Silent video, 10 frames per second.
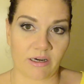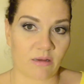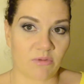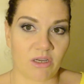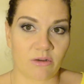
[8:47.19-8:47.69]
I'm
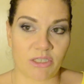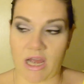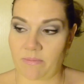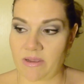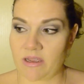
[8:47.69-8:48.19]
going to go
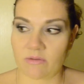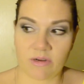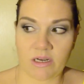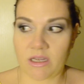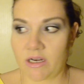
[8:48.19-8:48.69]
shopping and we're
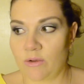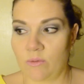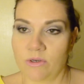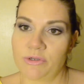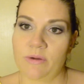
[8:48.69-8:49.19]
going to get a new
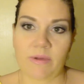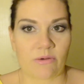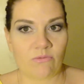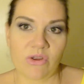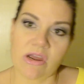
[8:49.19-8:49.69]
wardrobe
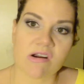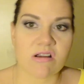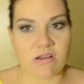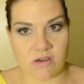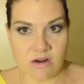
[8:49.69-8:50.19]
and we are
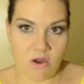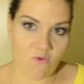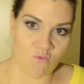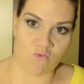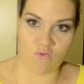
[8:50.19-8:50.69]
going
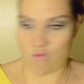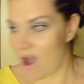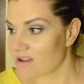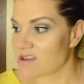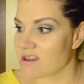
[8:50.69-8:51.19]
to
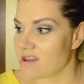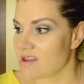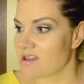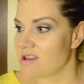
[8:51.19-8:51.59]
rock it.